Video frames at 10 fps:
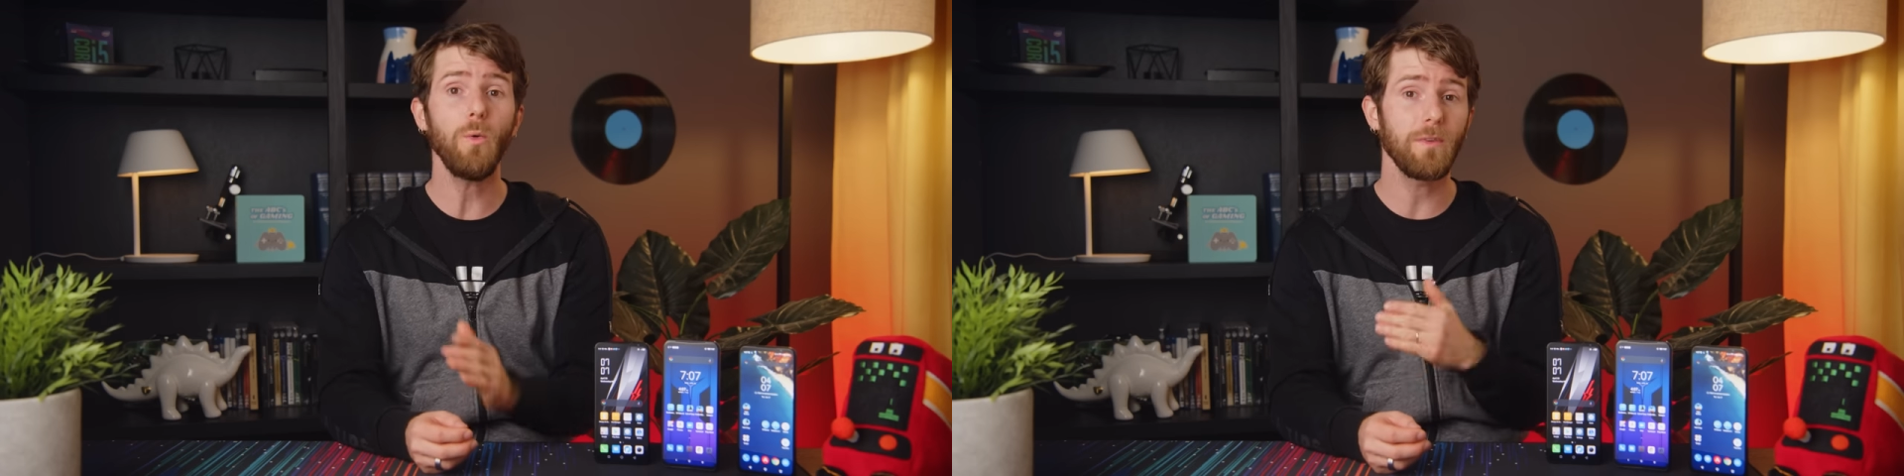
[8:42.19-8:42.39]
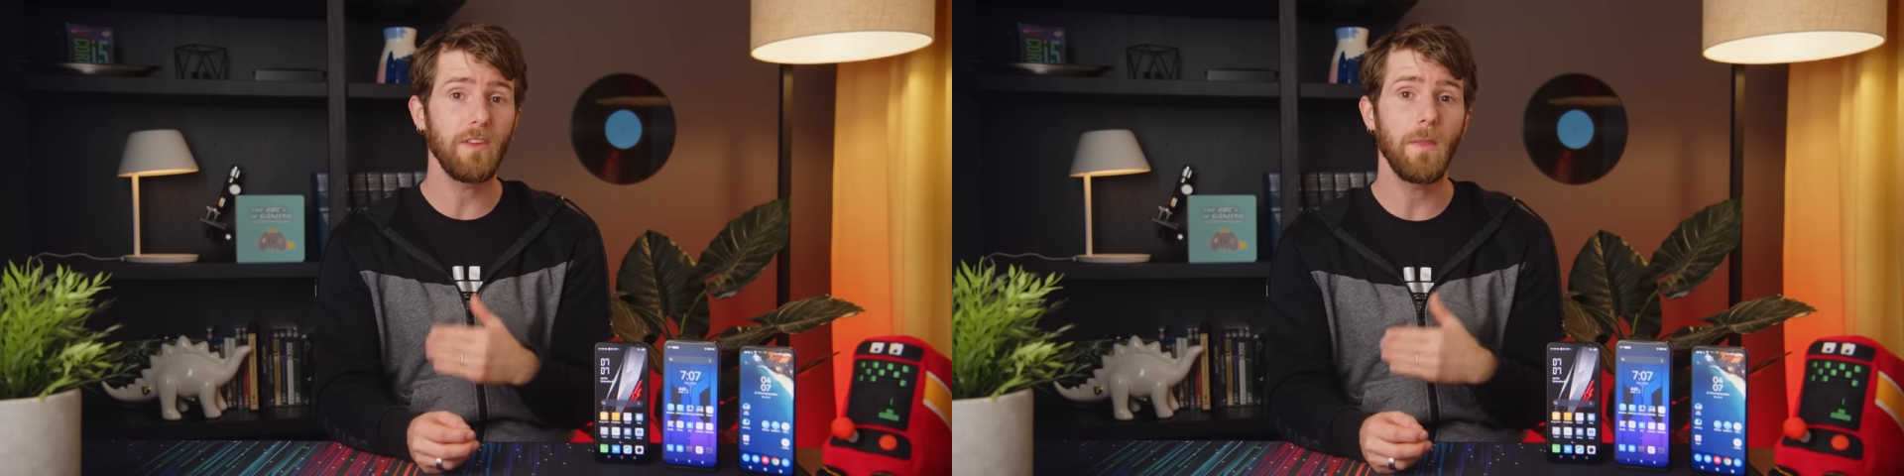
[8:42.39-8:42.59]

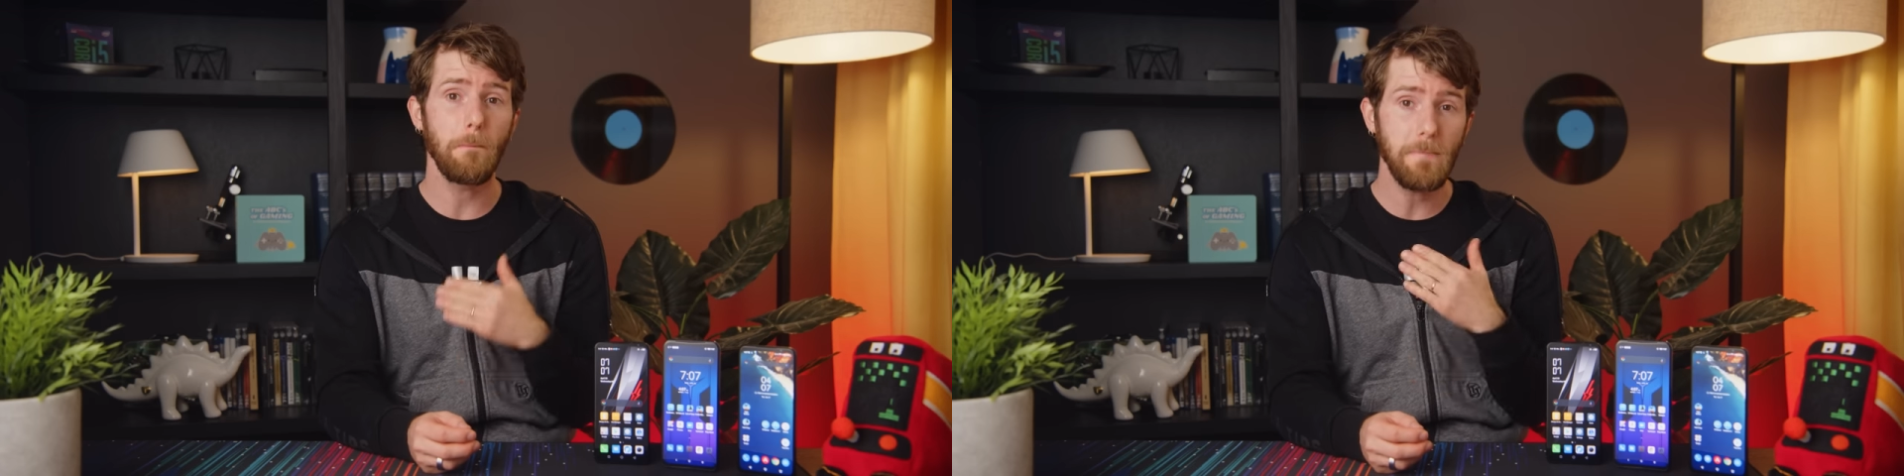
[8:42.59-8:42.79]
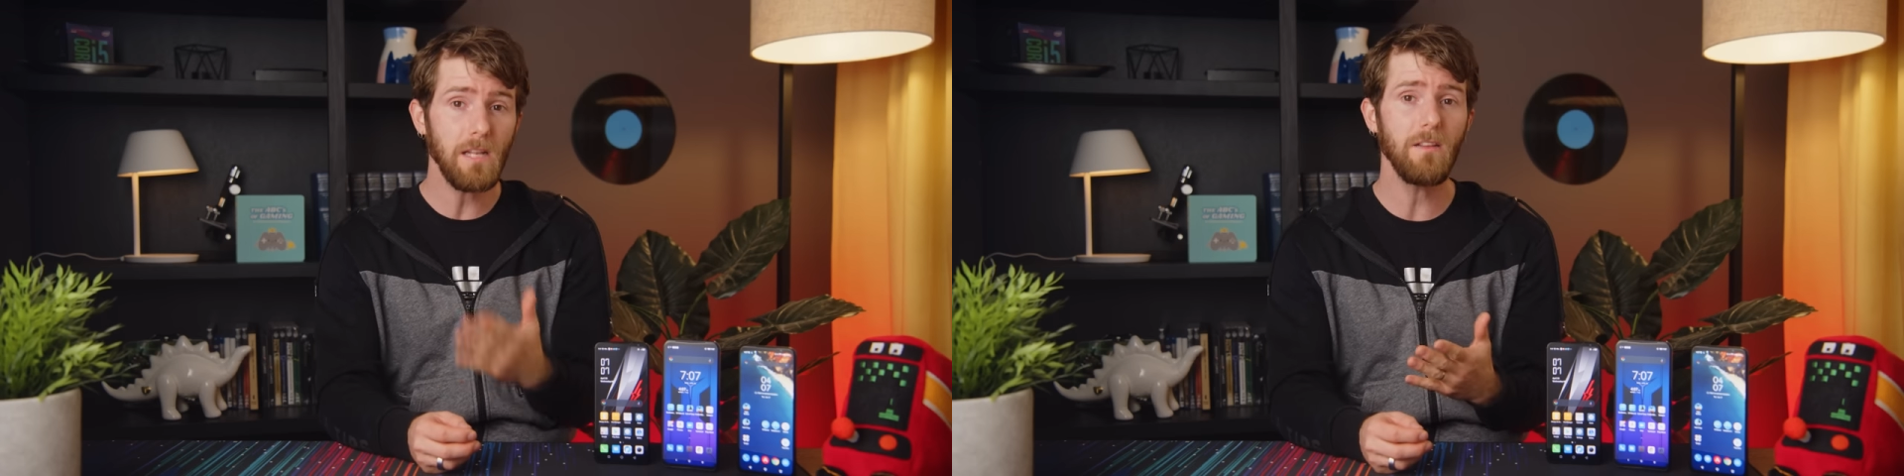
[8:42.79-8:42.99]
was in the
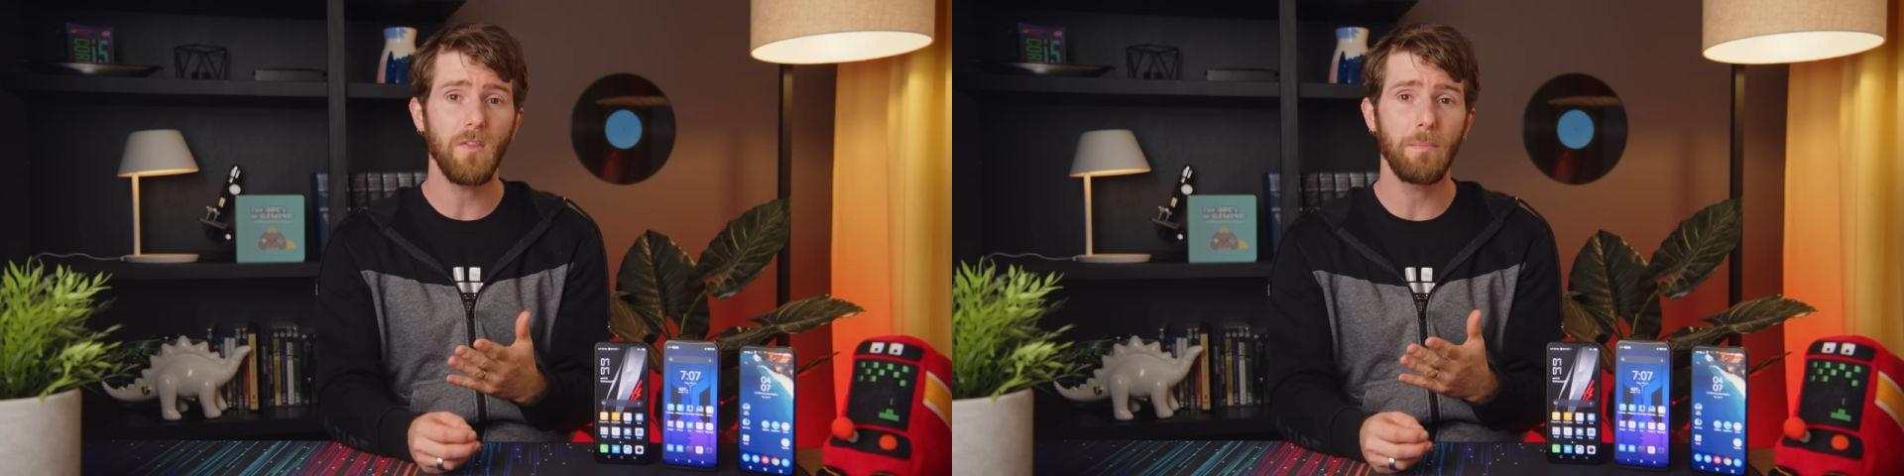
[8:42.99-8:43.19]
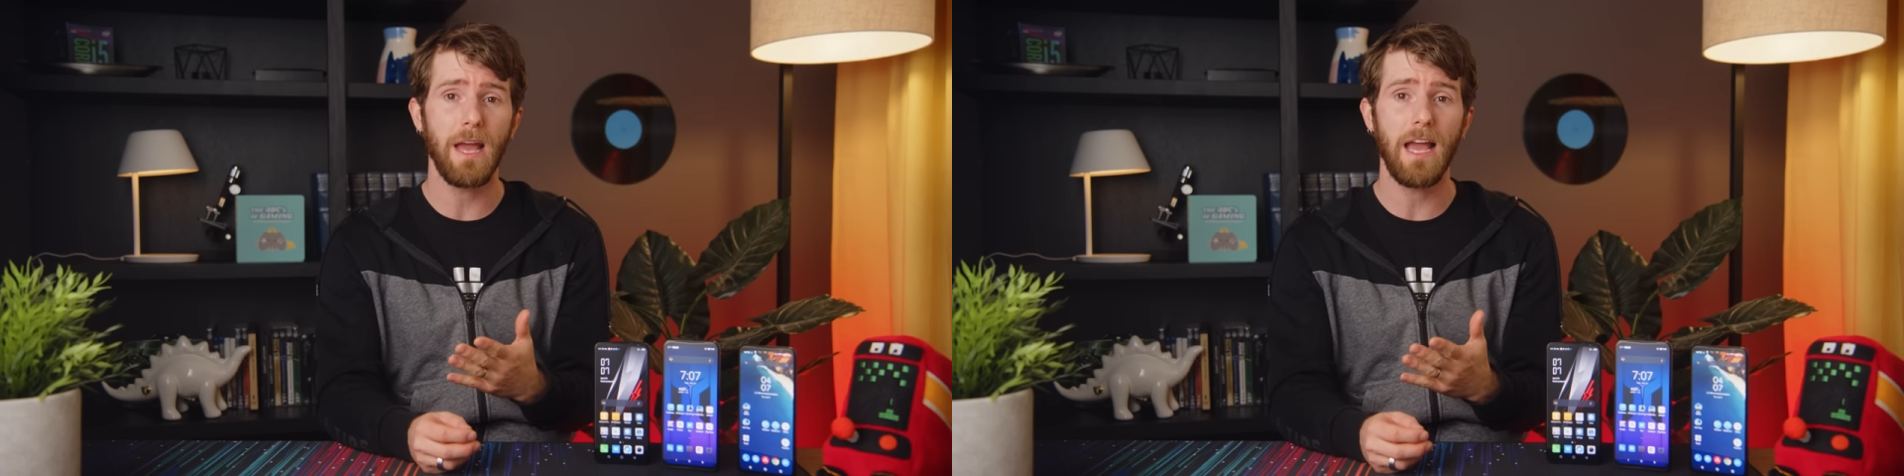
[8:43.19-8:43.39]
middle of
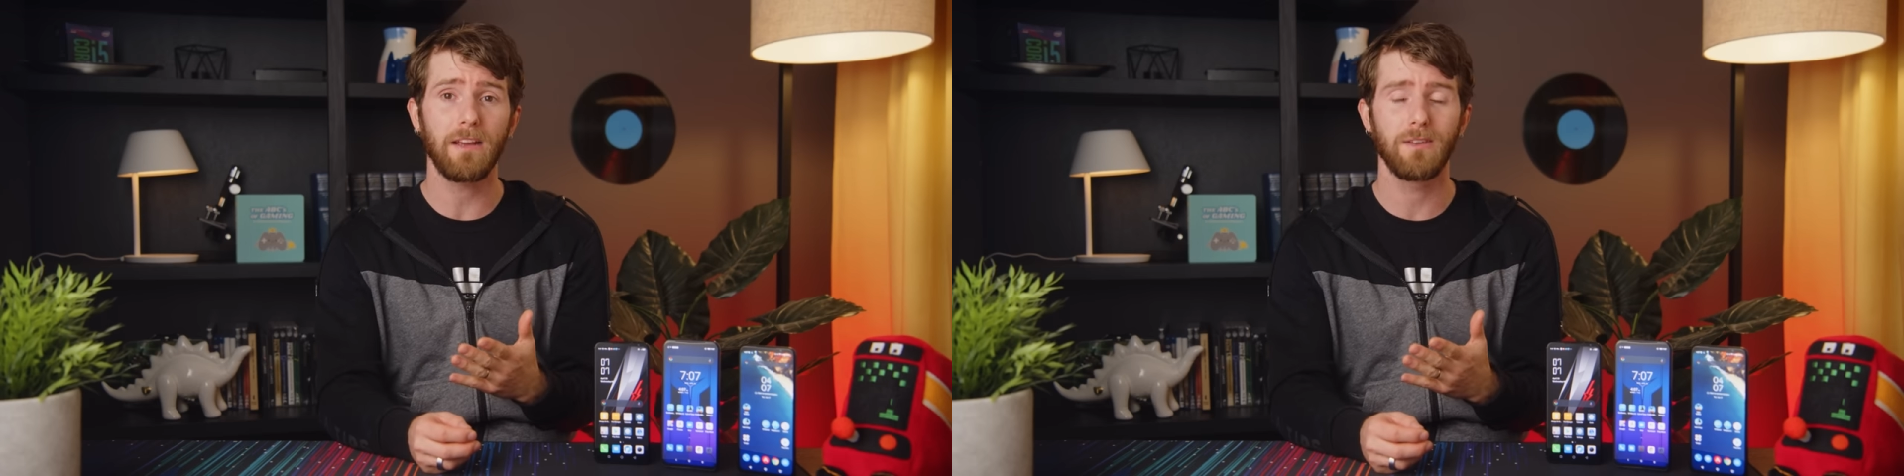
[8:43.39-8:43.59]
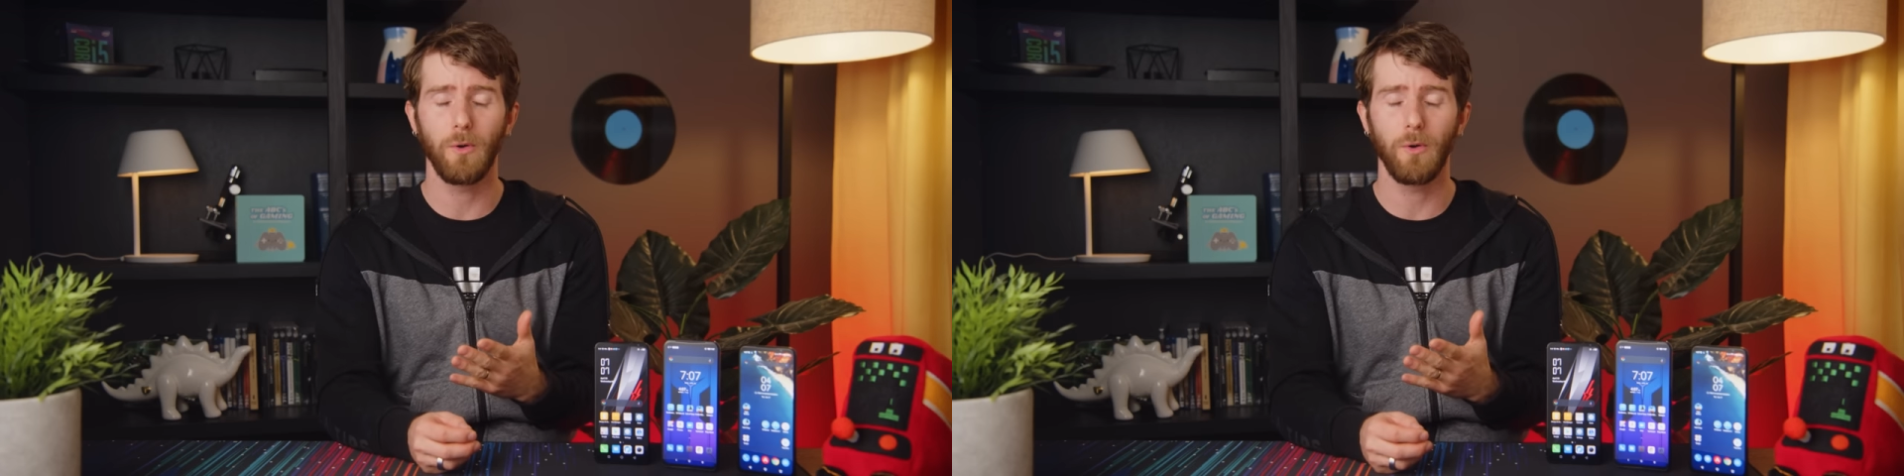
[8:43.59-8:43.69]
the pack